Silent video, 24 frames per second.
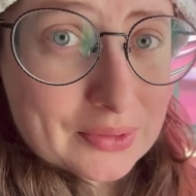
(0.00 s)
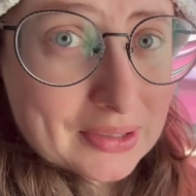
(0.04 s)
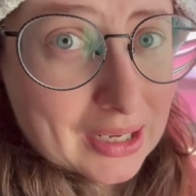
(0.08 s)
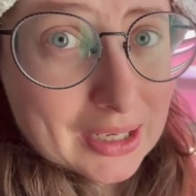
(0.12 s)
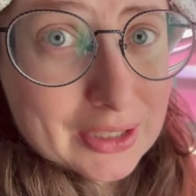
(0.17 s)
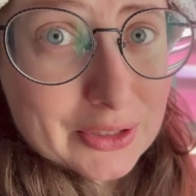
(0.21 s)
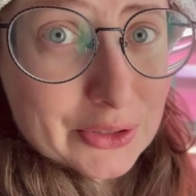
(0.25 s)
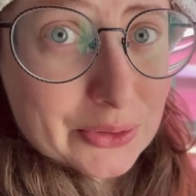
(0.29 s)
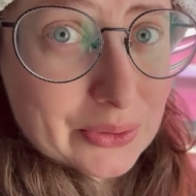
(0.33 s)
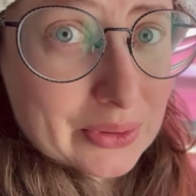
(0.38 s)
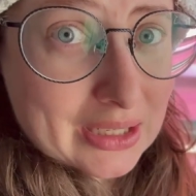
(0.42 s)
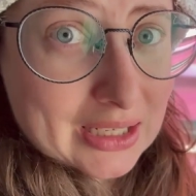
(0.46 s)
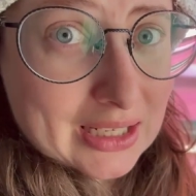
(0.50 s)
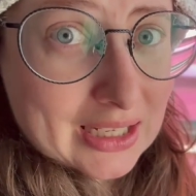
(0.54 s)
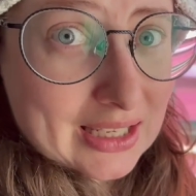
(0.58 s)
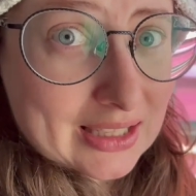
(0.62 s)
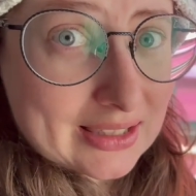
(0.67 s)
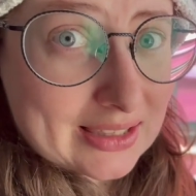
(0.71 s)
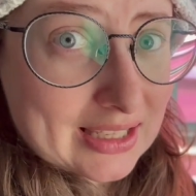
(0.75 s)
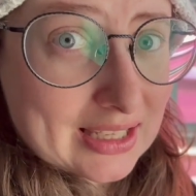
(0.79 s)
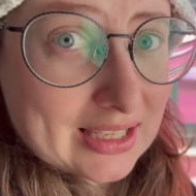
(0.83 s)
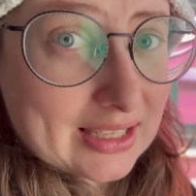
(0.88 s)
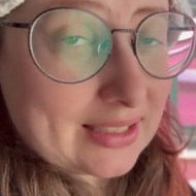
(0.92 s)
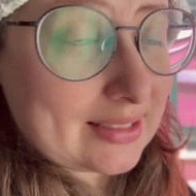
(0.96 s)
not doing
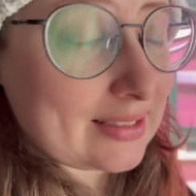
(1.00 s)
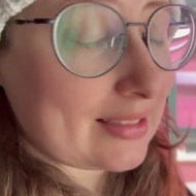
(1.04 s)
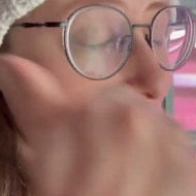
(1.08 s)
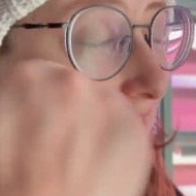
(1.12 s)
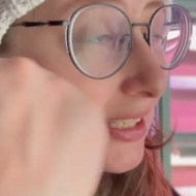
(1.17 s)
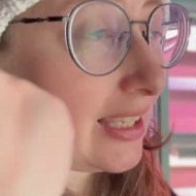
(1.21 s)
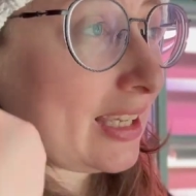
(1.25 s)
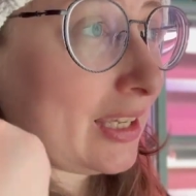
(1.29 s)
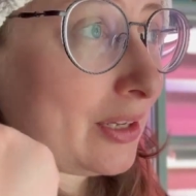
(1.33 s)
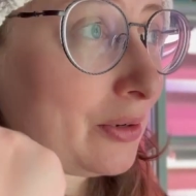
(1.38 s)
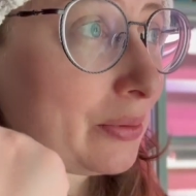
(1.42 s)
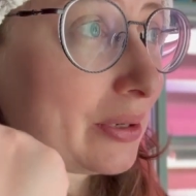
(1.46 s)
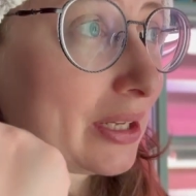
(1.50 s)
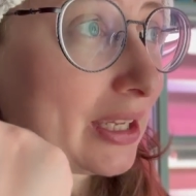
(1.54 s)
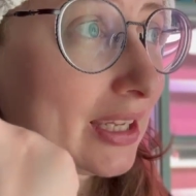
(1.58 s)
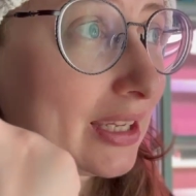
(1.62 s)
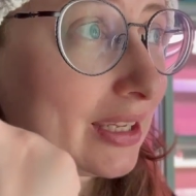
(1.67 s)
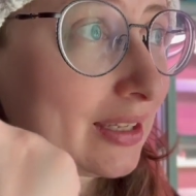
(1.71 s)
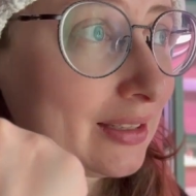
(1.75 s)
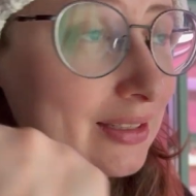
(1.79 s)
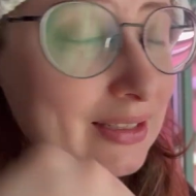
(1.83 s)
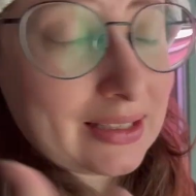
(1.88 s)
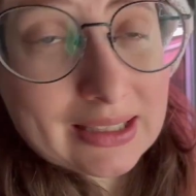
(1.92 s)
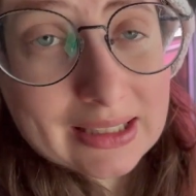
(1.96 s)
anything, the
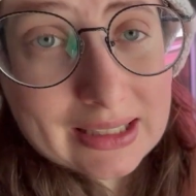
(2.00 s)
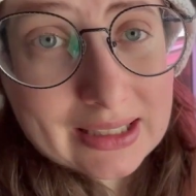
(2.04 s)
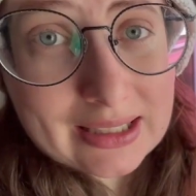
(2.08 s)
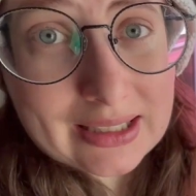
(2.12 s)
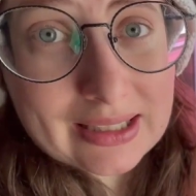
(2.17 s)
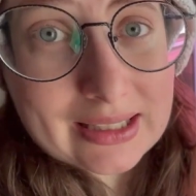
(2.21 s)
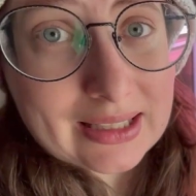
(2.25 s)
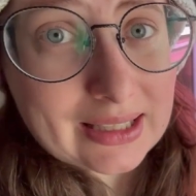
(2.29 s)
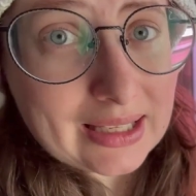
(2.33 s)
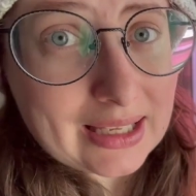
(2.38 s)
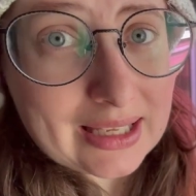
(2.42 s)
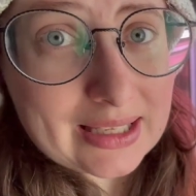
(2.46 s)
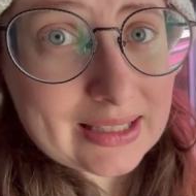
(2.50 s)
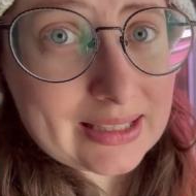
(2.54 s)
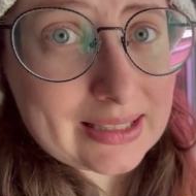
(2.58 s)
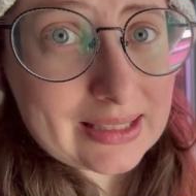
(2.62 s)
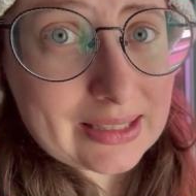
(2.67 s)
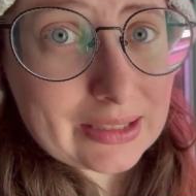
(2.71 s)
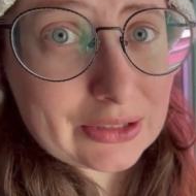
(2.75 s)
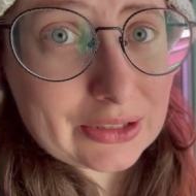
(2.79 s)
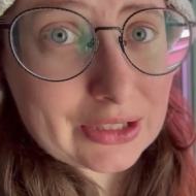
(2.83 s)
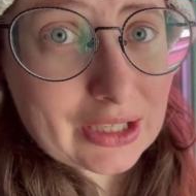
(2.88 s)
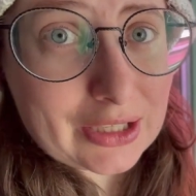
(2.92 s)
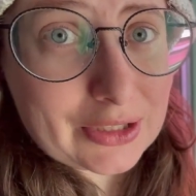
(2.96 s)
kiwi is
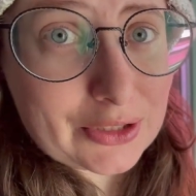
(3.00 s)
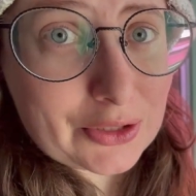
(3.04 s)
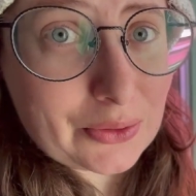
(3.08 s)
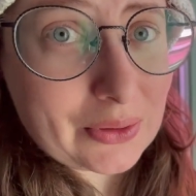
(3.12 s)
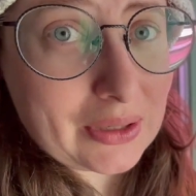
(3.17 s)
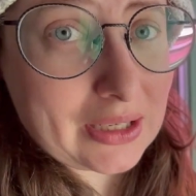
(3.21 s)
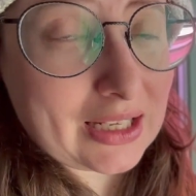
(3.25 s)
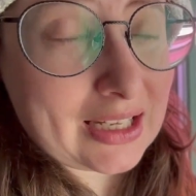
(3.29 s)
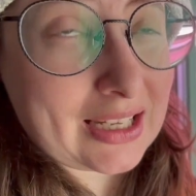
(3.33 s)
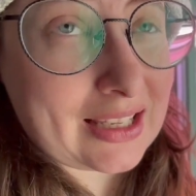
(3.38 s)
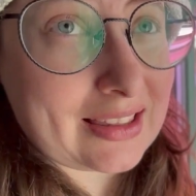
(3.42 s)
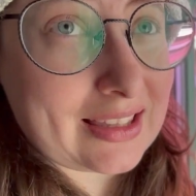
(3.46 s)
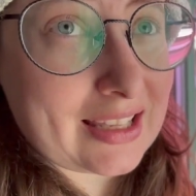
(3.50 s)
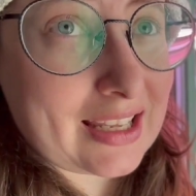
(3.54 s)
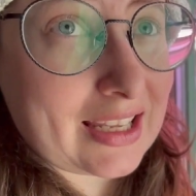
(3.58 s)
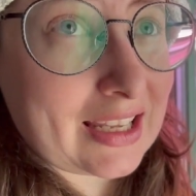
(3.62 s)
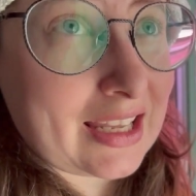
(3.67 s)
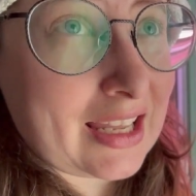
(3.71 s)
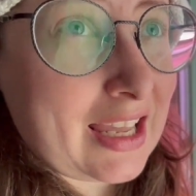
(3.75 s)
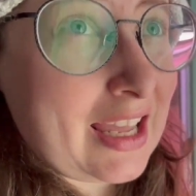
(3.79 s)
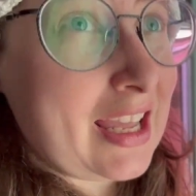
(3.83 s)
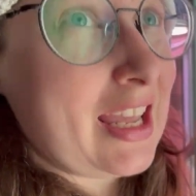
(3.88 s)
still not doing anything.